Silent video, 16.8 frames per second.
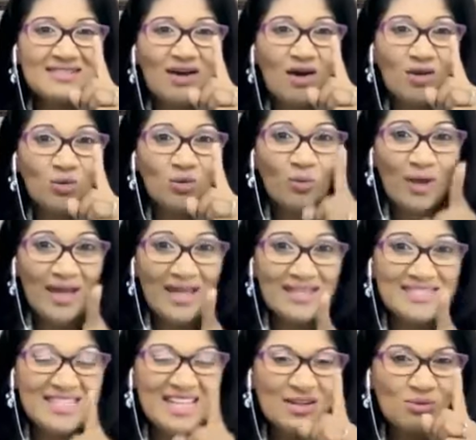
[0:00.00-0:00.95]
on
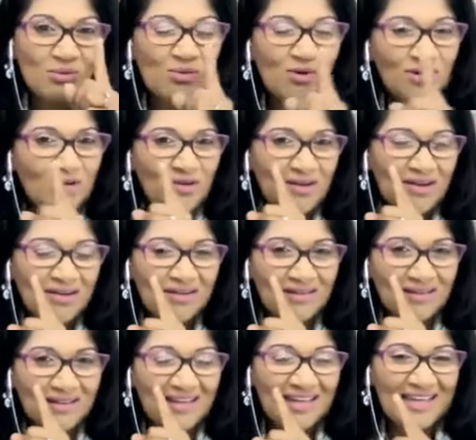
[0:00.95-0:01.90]
Wednesday at one
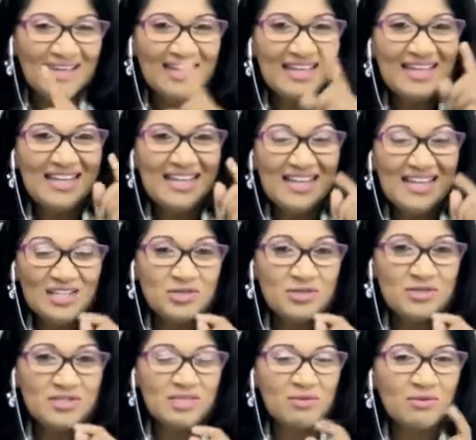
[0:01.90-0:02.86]
o'clock,
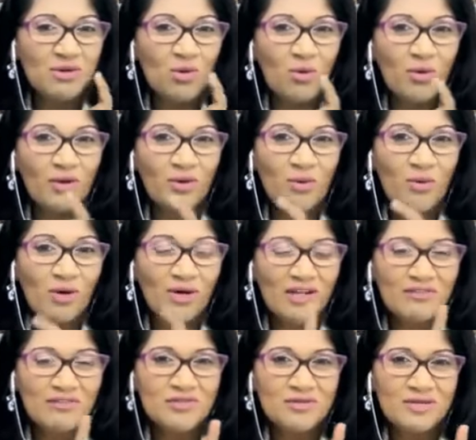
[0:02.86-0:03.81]
electricity will go in all
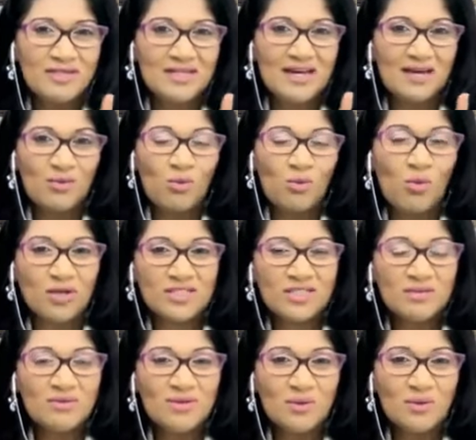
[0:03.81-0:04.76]
of Trinidad,
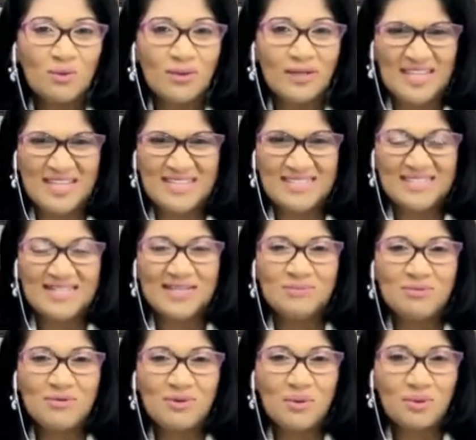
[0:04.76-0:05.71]
water will go, the internet
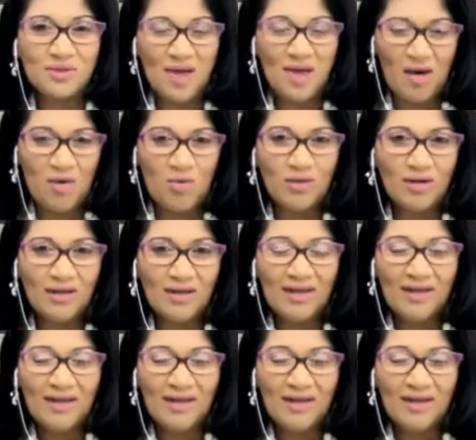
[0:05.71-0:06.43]
will go down.